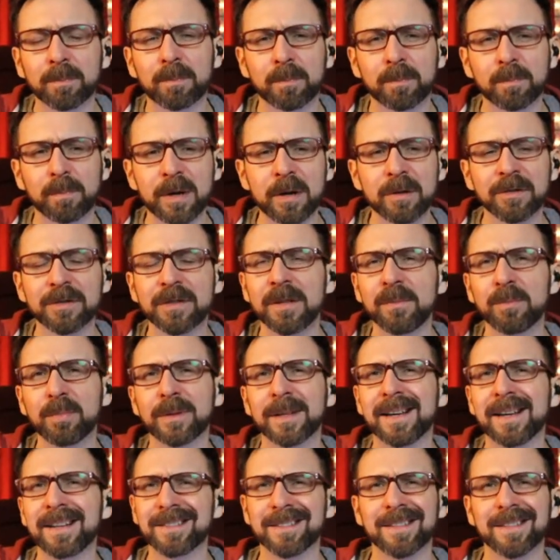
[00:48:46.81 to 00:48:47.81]
piercing
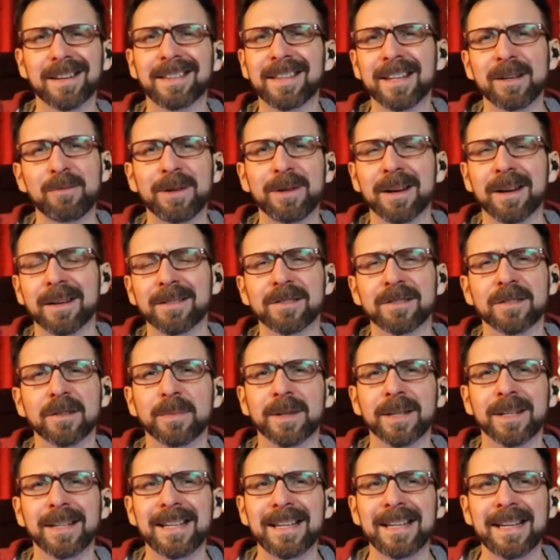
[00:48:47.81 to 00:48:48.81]
place, and I think we got something
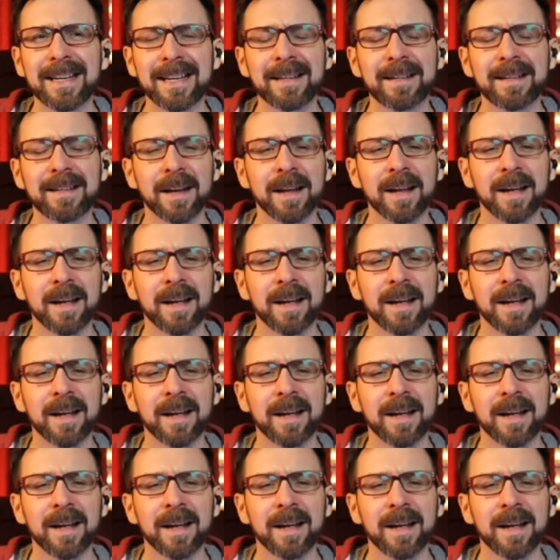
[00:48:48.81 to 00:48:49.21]
to eat.